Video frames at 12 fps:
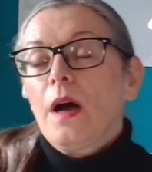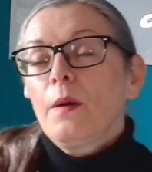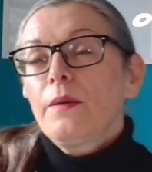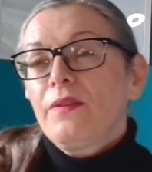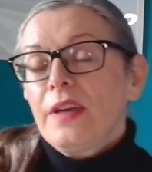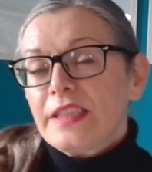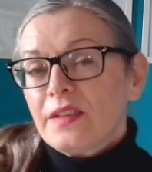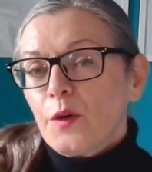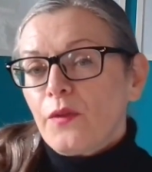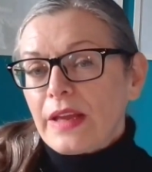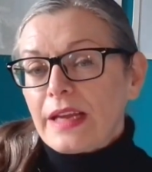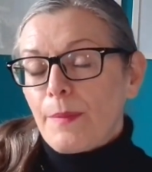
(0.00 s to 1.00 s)
I would first of
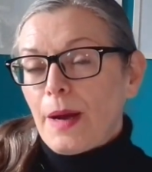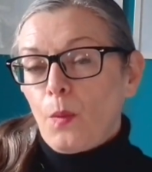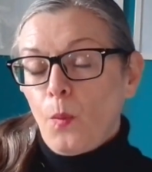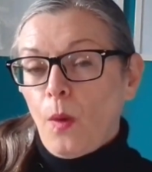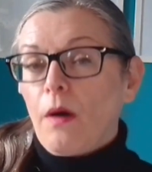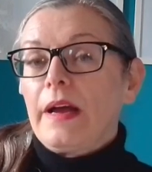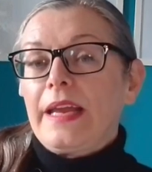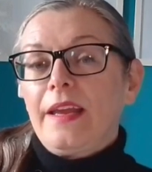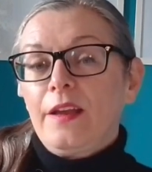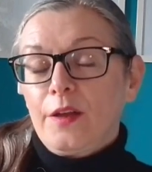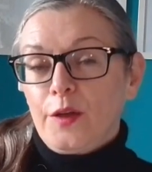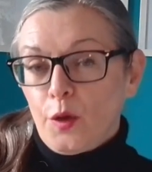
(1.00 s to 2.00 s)
all think about
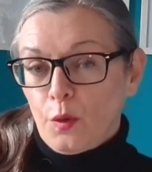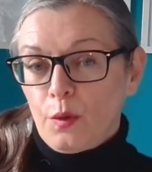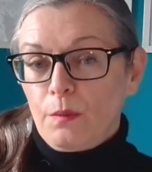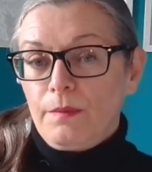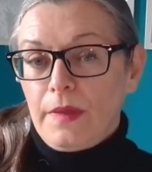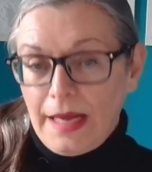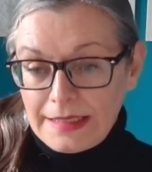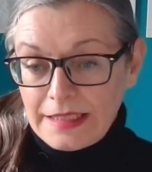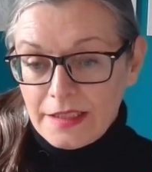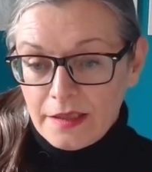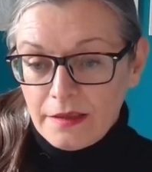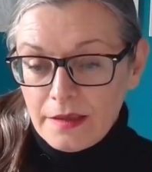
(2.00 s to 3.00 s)
why you're
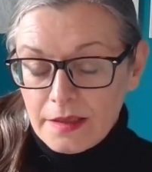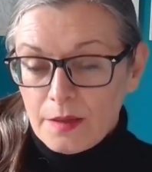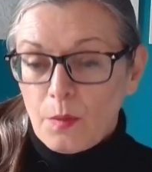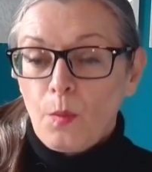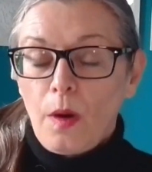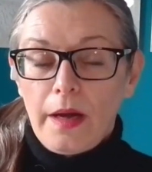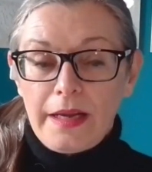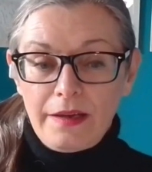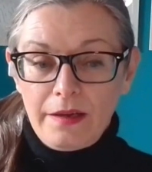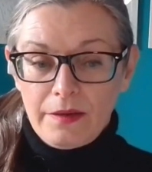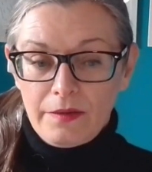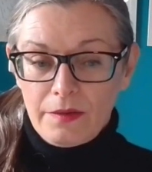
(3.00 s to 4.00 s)
hesitant,
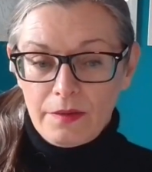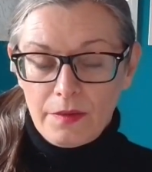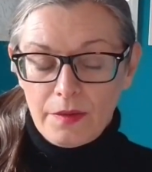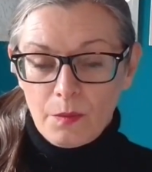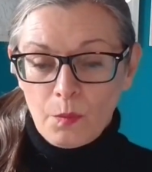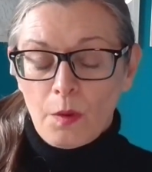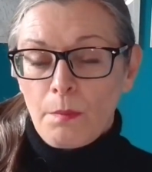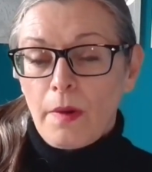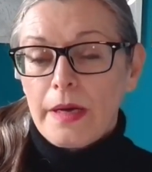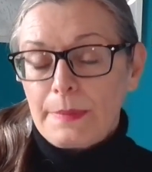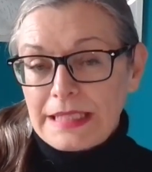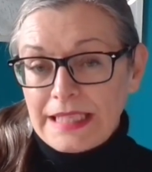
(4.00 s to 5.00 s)
what
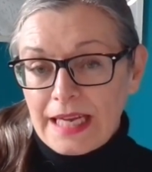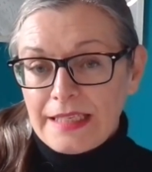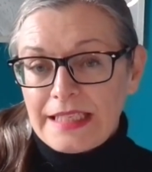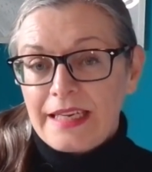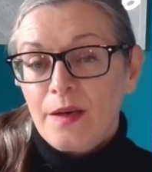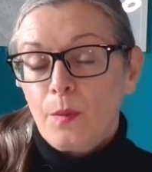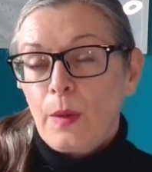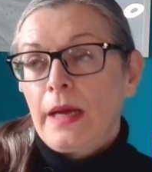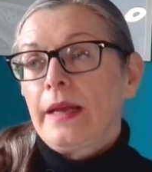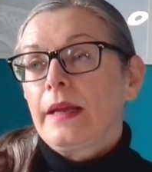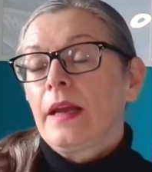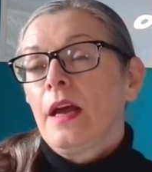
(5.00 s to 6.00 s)
might be standing in the
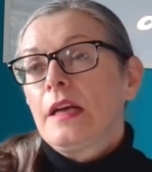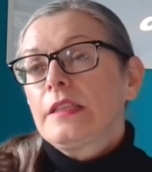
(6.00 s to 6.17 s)
way.